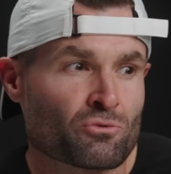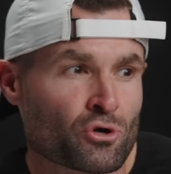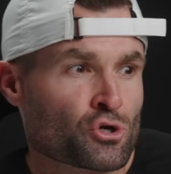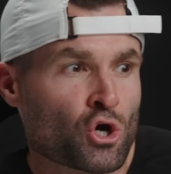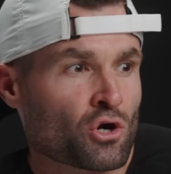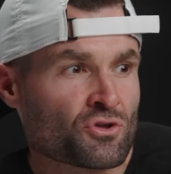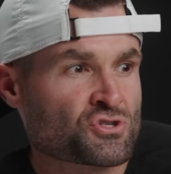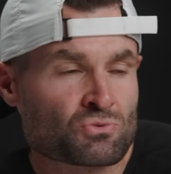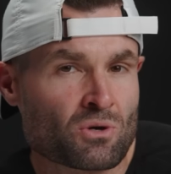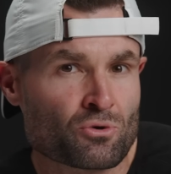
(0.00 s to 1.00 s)
regardless
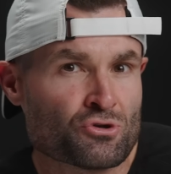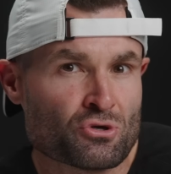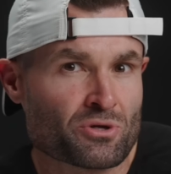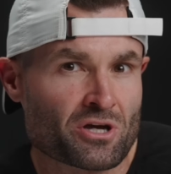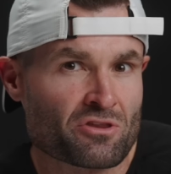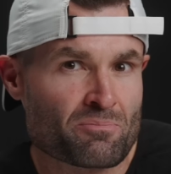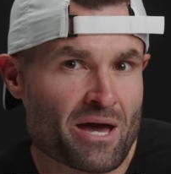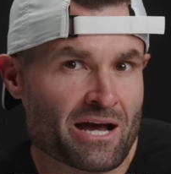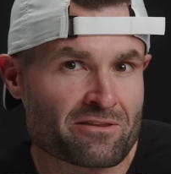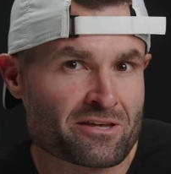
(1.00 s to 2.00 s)
of what we're doing on the
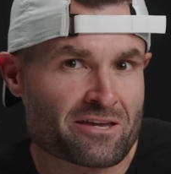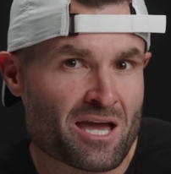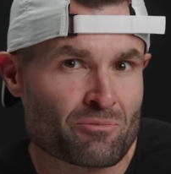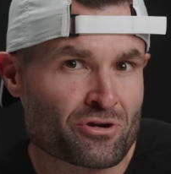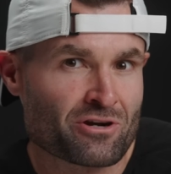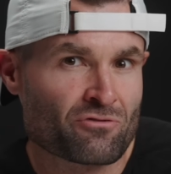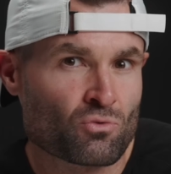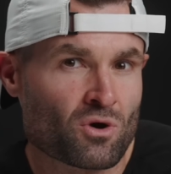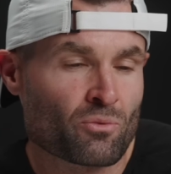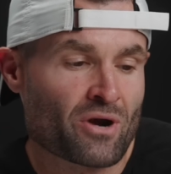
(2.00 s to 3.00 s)
back of the camera here for
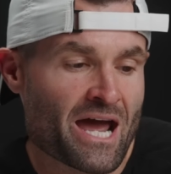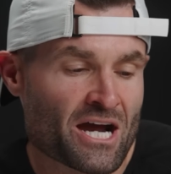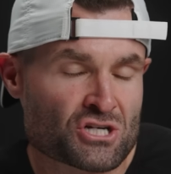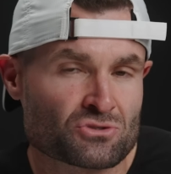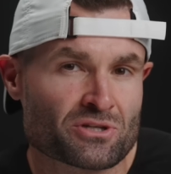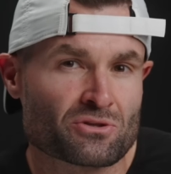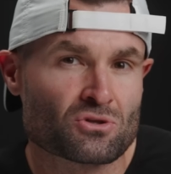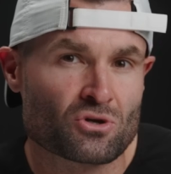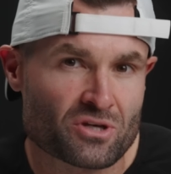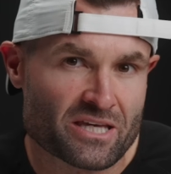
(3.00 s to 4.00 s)
what we're actually
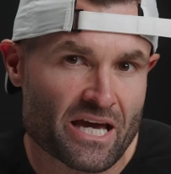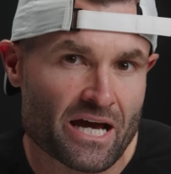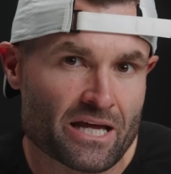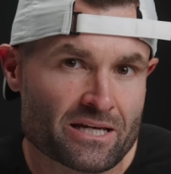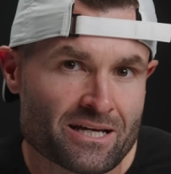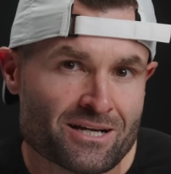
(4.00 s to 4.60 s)
looking at.